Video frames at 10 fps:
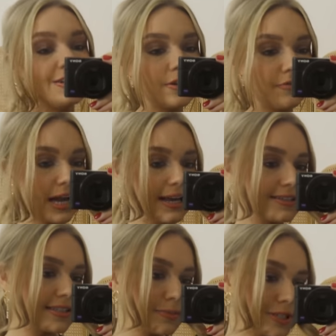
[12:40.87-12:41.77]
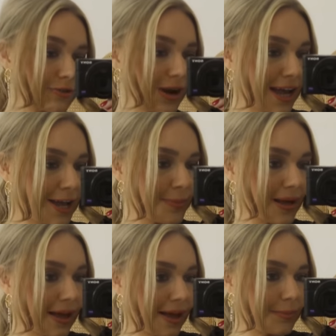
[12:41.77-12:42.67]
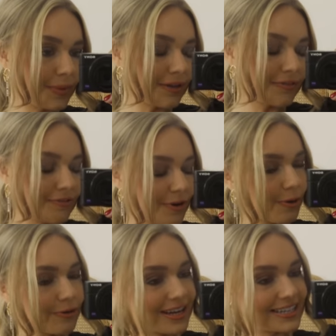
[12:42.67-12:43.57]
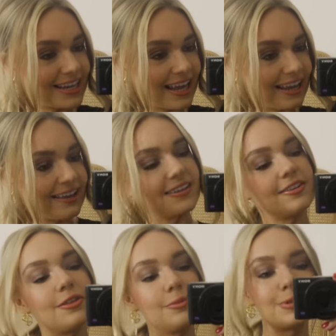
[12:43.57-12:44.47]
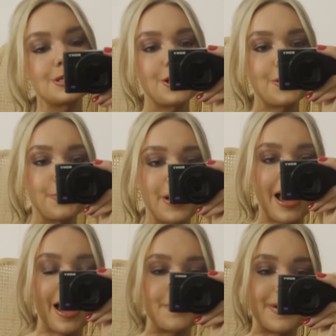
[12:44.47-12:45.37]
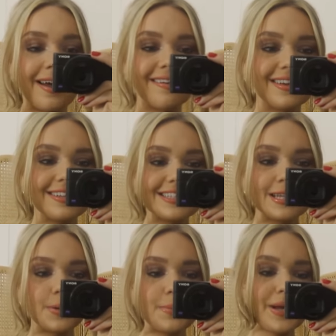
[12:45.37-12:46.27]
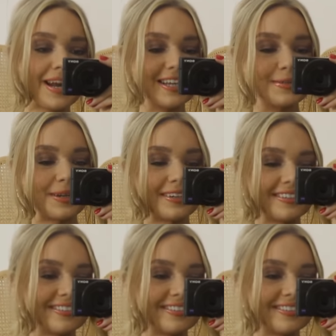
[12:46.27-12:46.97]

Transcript: Don't forget to subscribe um, if you've not already. Thumbs up, um, and I'll see you in my next one.